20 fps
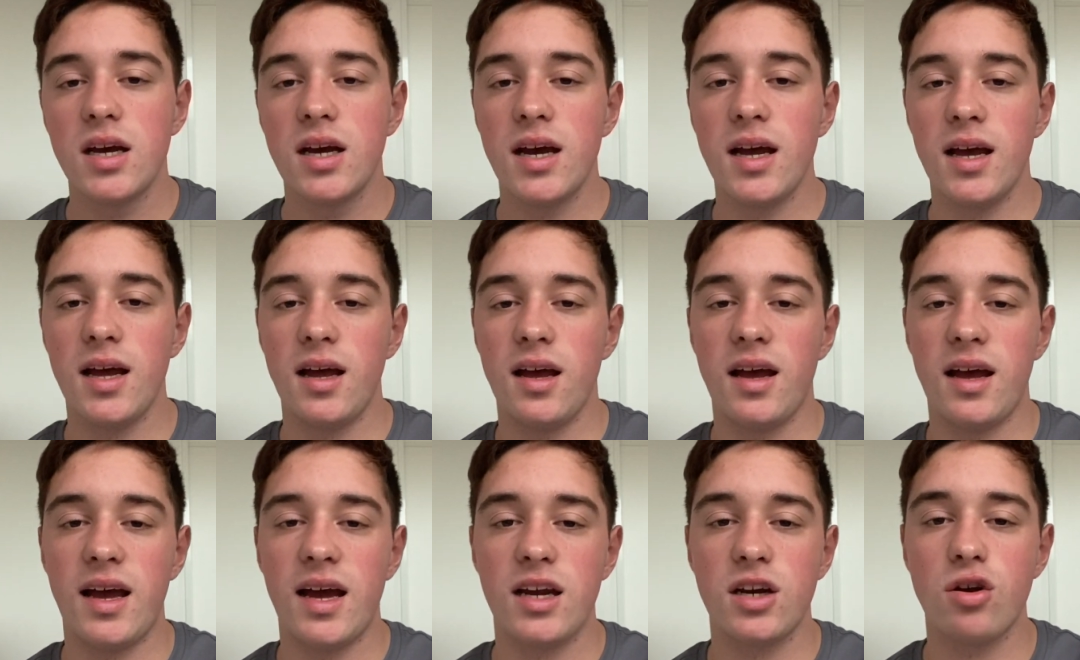
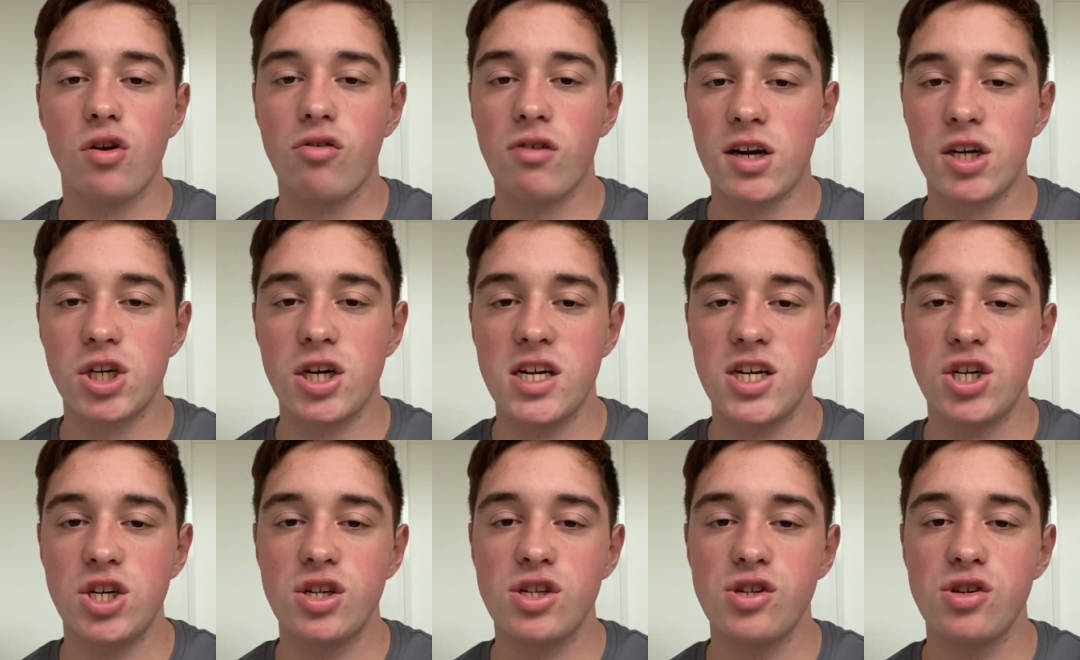and
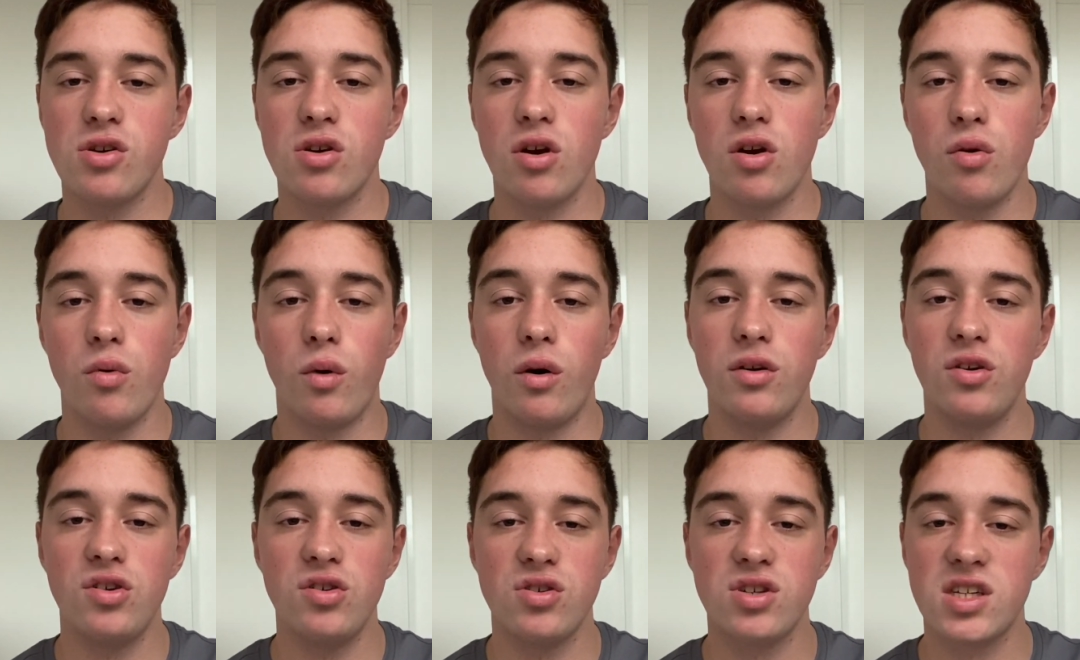congratulations, you can go
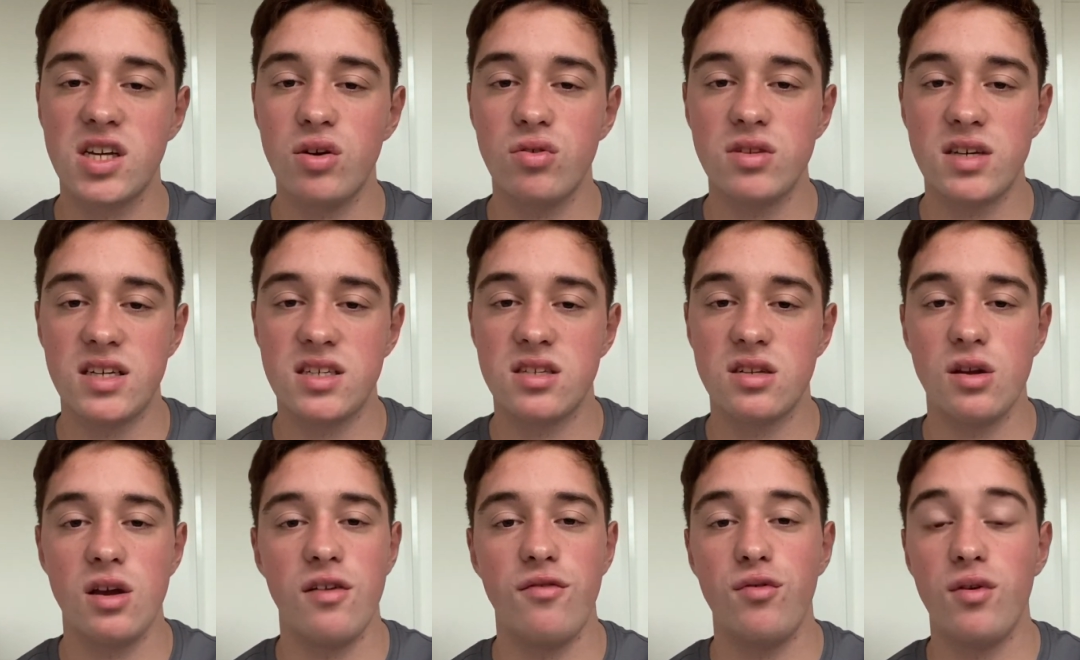on to your skill
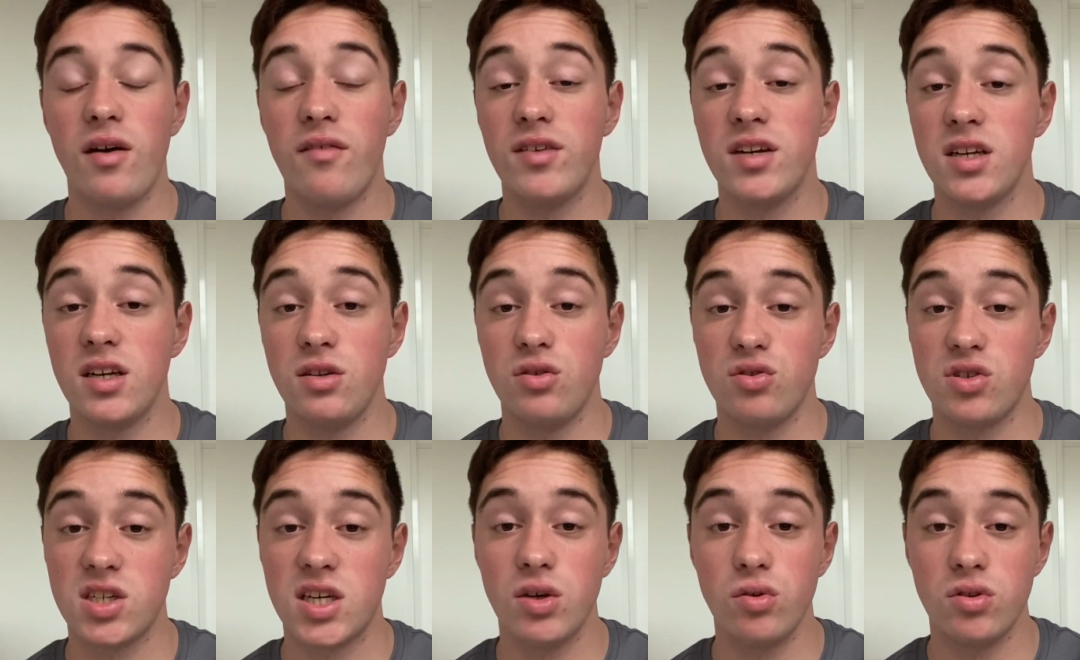test if you haven't done your
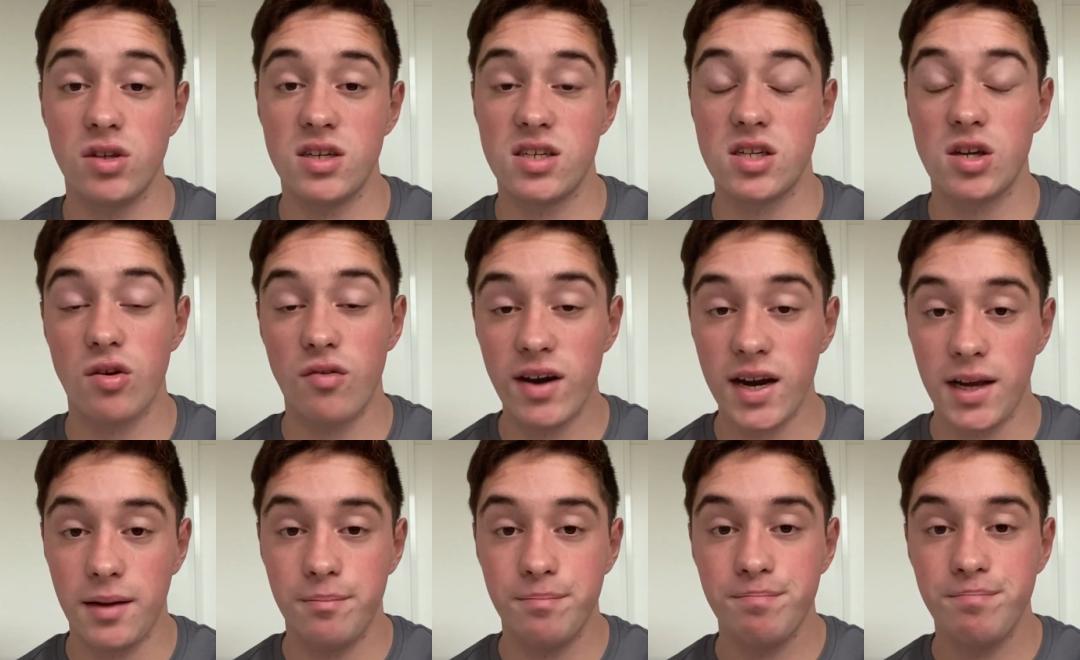skill test
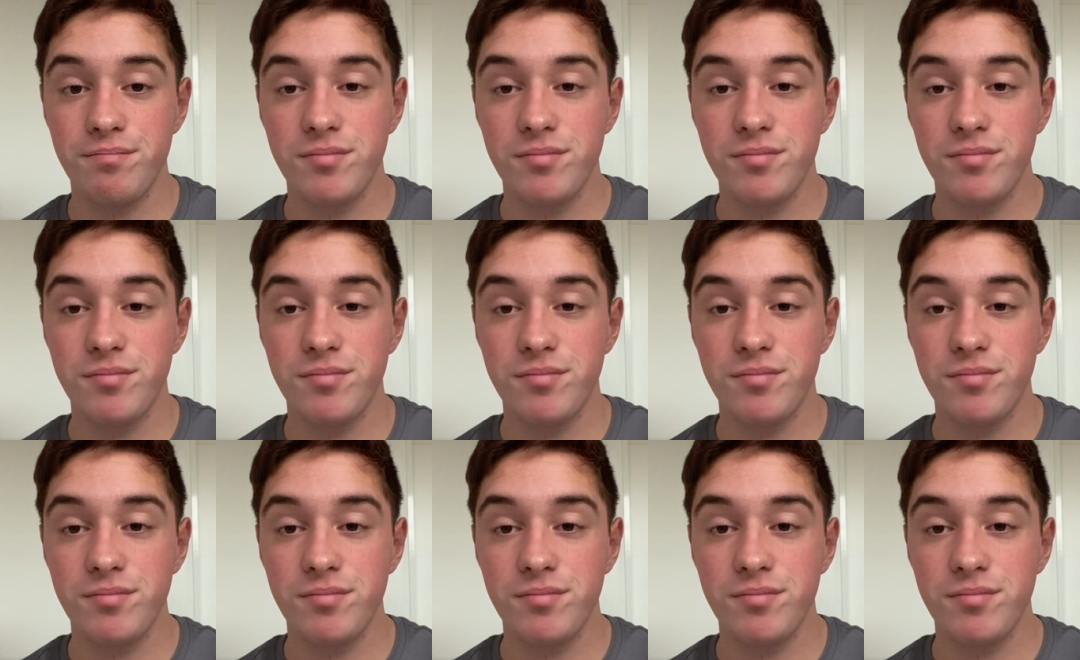already,